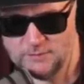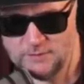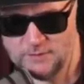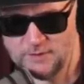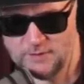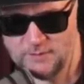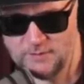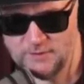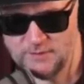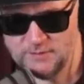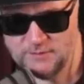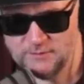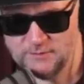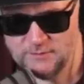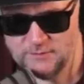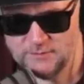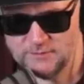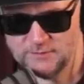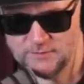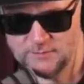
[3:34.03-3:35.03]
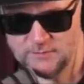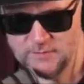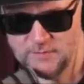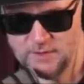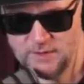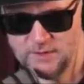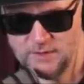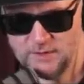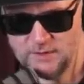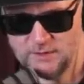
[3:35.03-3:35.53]
I'm looking through. There were some,
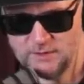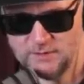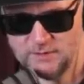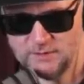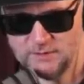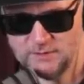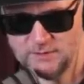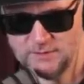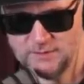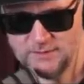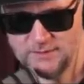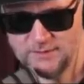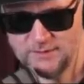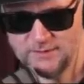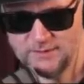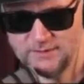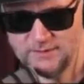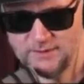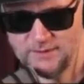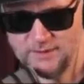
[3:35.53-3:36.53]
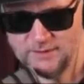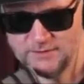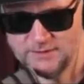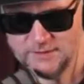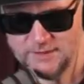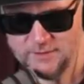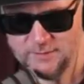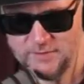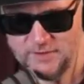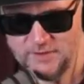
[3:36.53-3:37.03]
uh, yeah, Austin
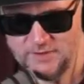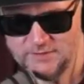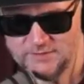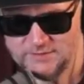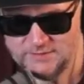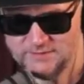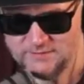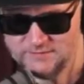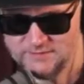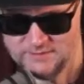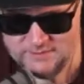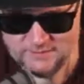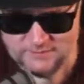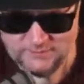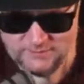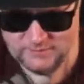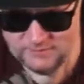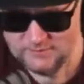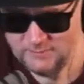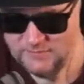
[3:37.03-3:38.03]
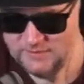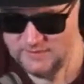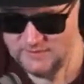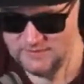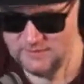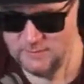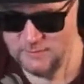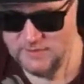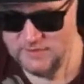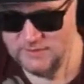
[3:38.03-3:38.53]
A. Barris says, I've said some fucked up things
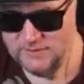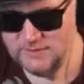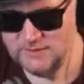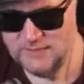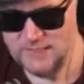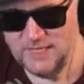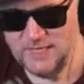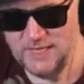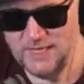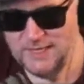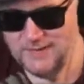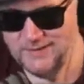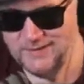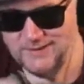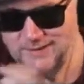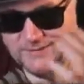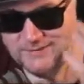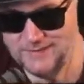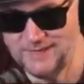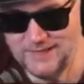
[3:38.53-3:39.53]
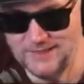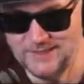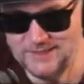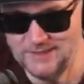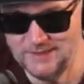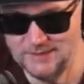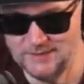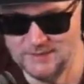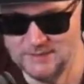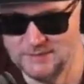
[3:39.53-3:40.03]
on Benders. Yeah, again, I
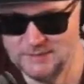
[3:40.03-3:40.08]
can't.